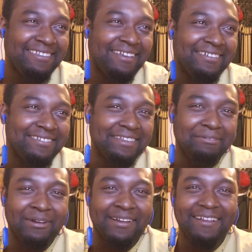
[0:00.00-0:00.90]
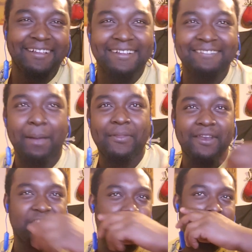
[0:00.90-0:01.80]
Talking shit, bro. Top of
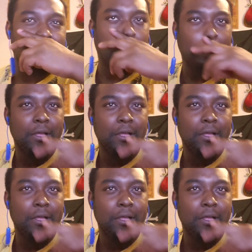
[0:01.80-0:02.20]
the next page.